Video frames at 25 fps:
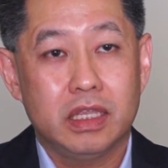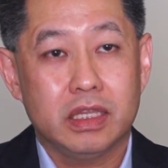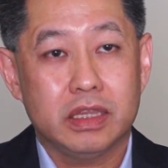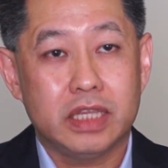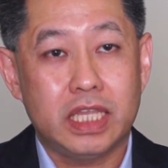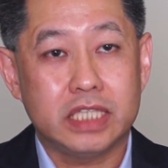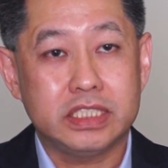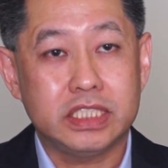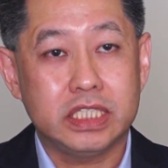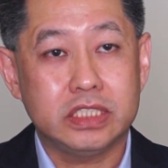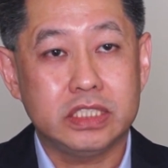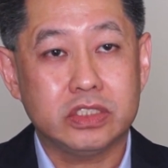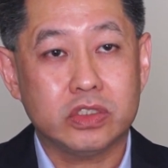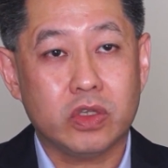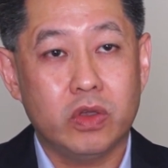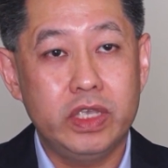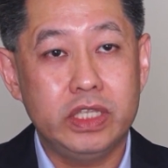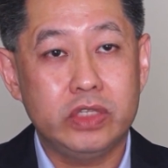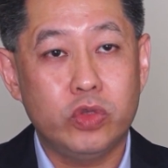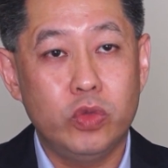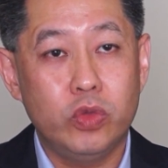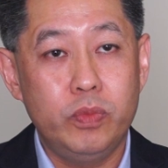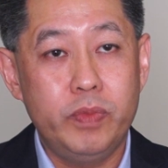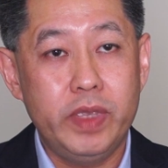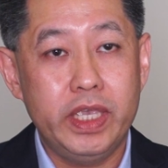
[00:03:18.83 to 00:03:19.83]
That is
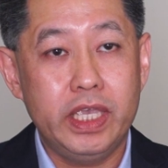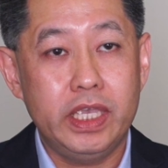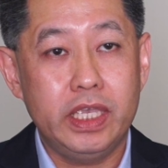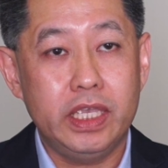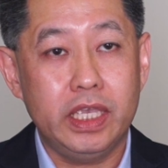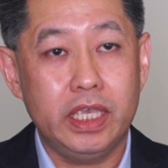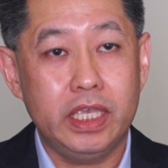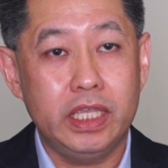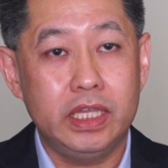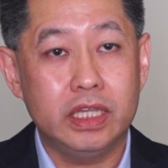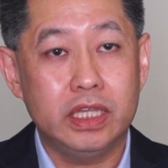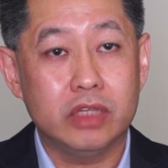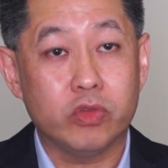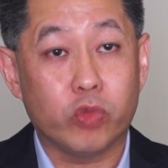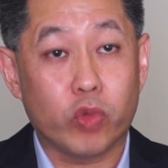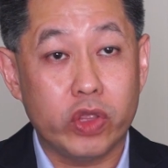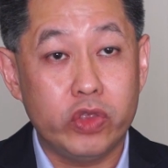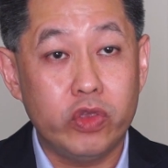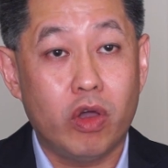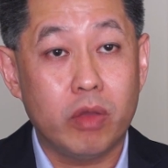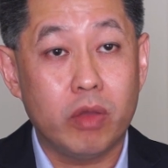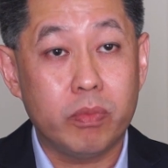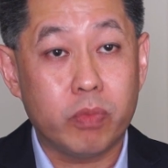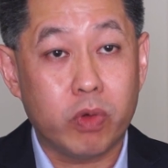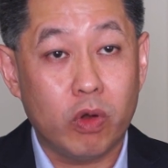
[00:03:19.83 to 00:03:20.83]
going to be in
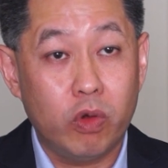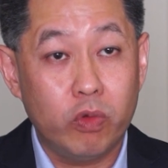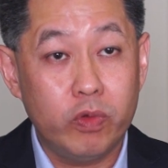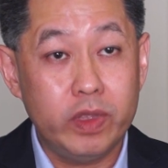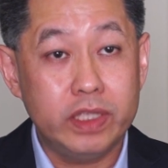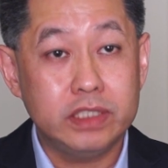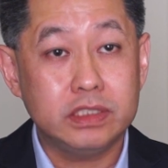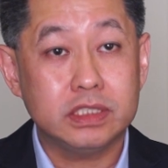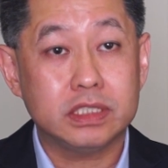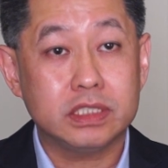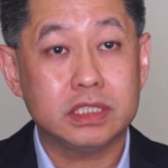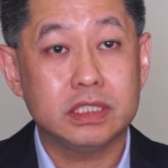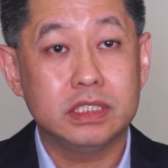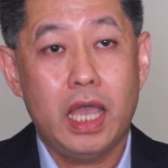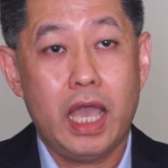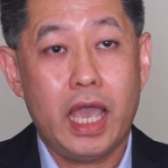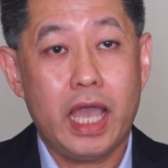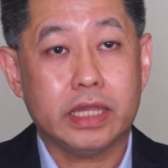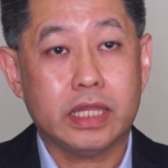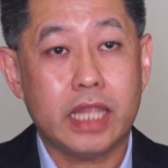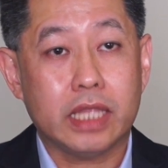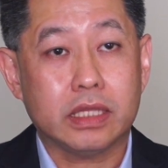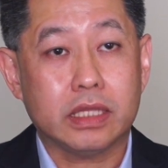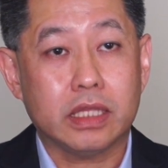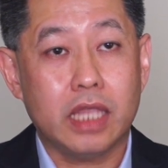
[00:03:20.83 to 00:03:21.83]
Rayong province.
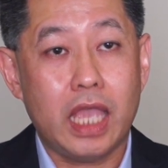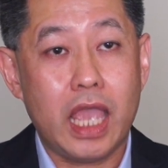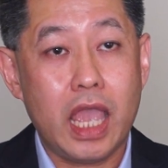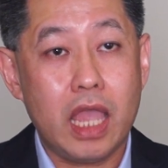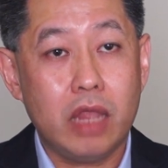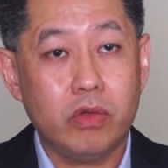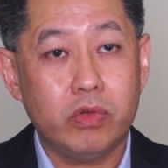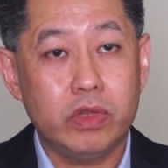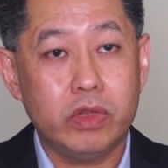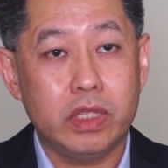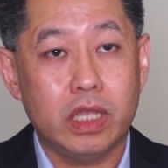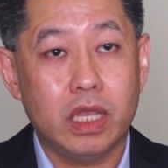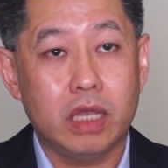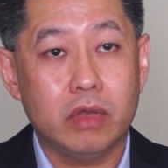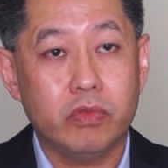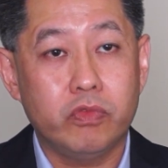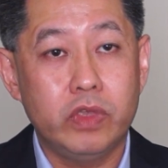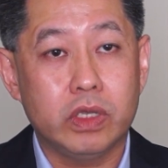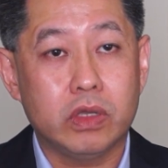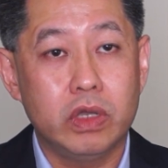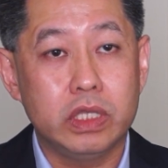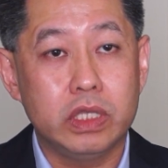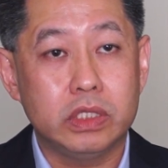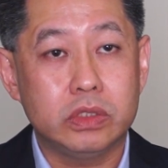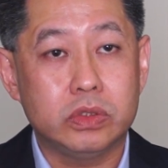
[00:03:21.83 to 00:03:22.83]
At that area,
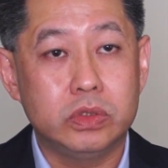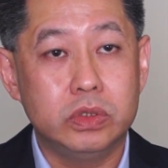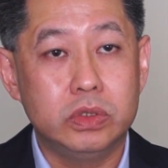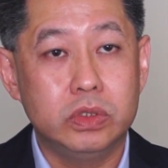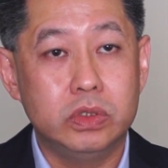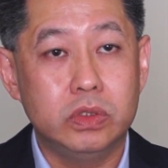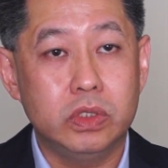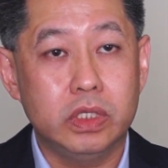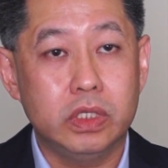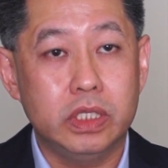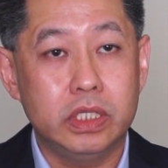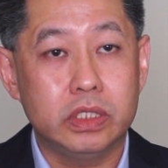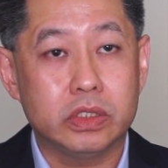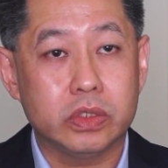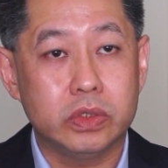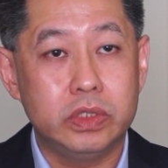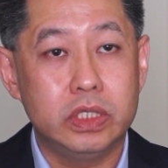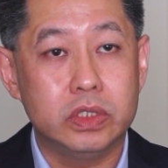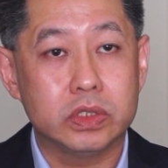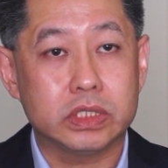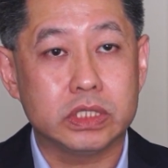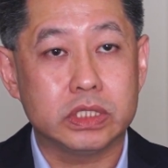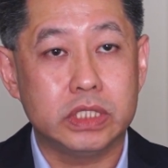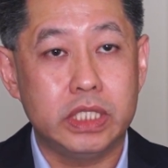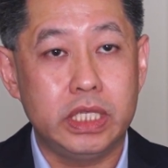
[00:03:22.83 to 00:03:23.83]
we're going to
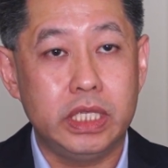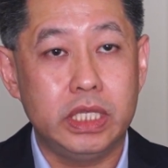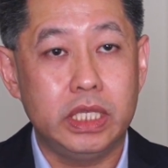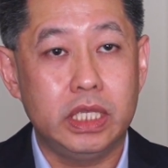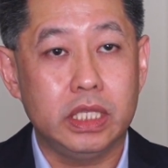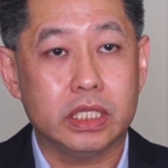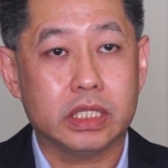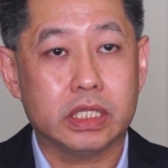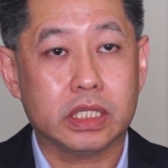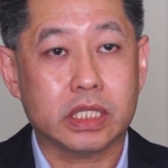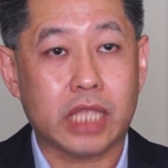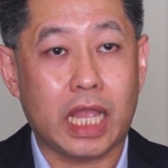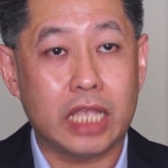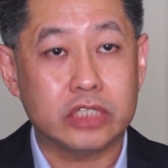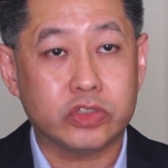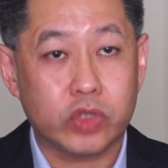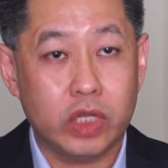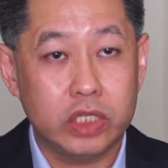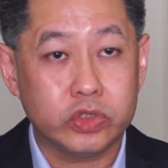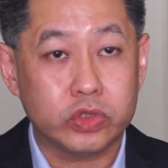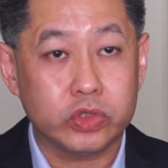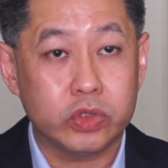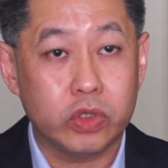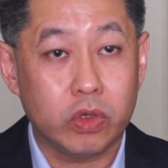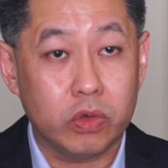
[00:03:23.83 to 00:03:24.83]
introduce the
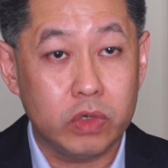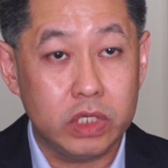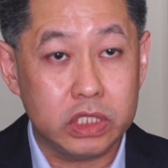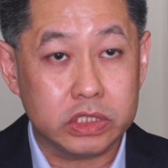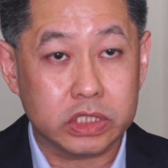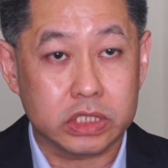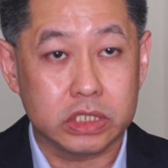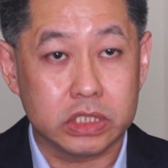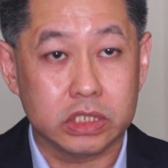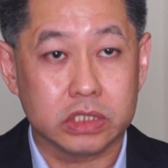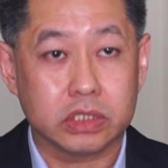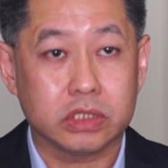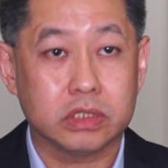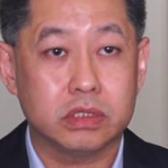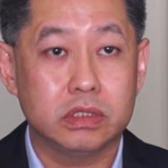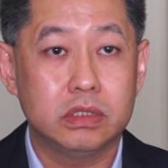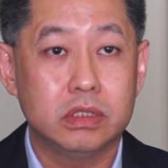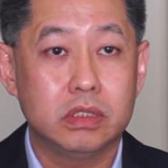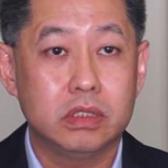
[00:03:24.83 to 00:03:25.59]
translational research,